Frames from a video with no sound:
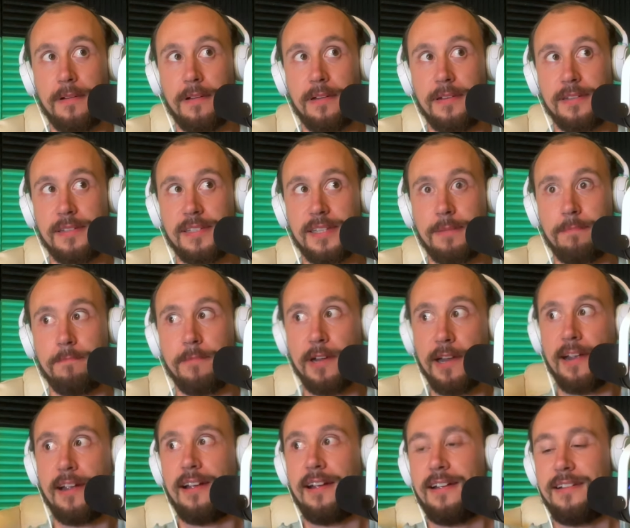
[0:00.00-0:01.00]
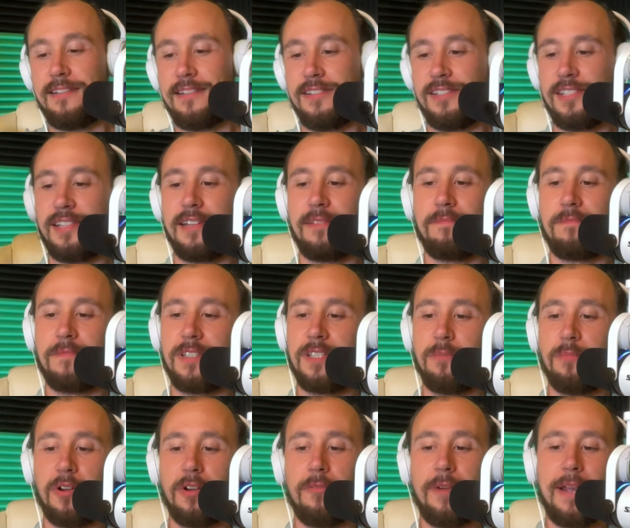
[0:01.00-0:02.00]
or just like, brah, and just like
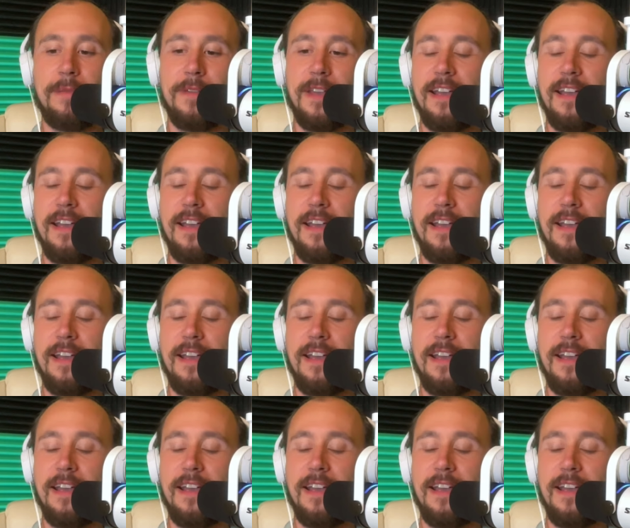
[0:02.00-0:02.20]
sprint away,